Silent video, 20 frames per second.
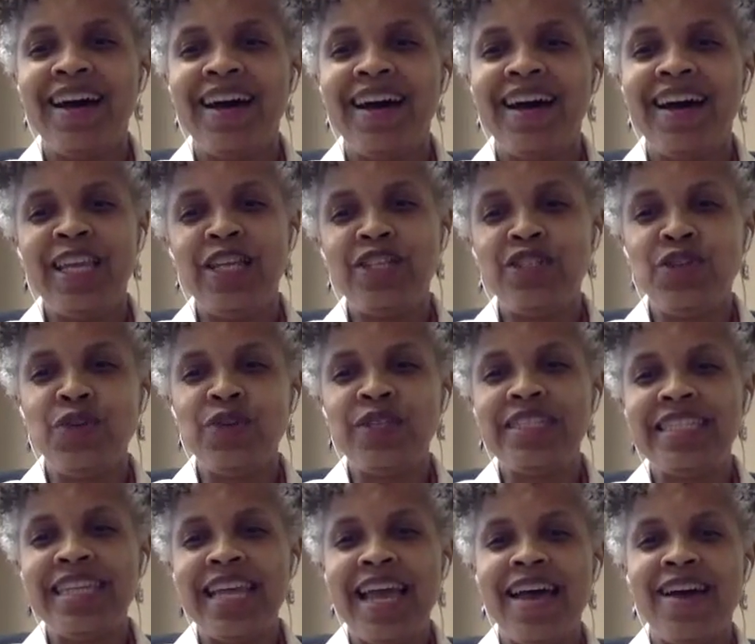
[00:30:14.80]
he turned
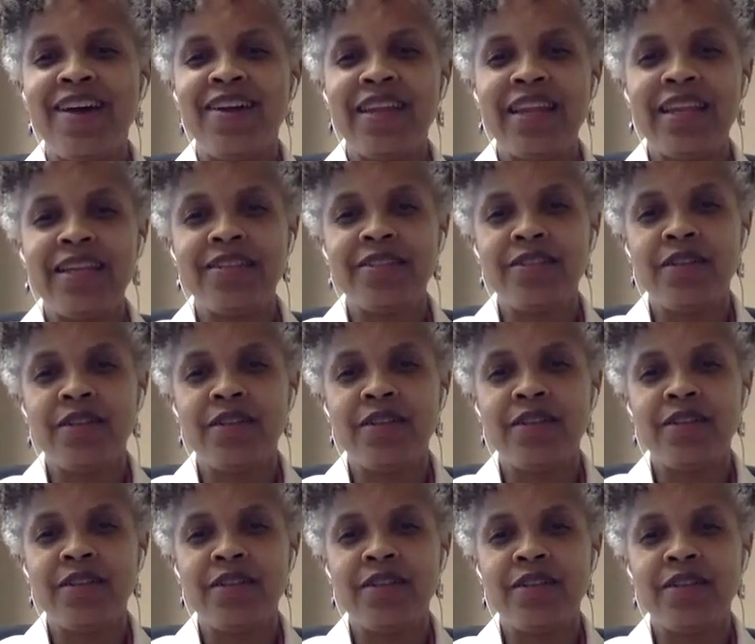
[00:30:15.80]
it down, and I
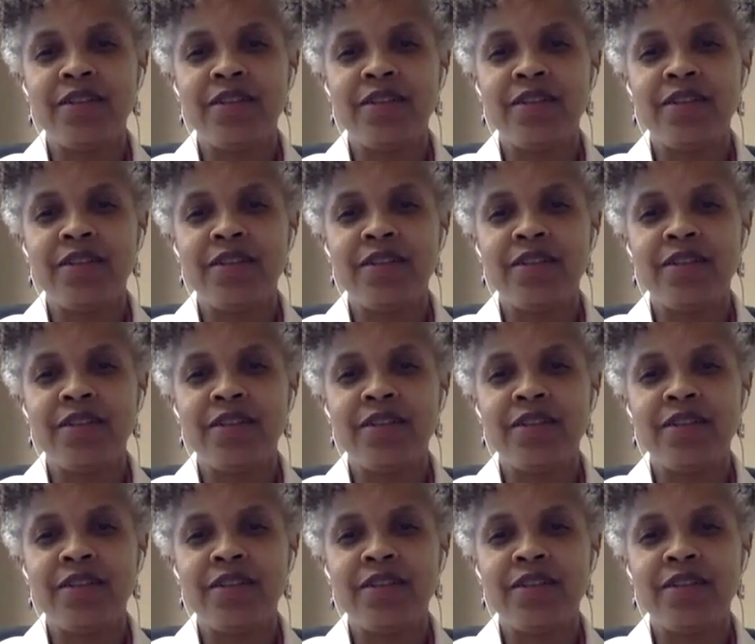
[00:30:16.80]
wanted to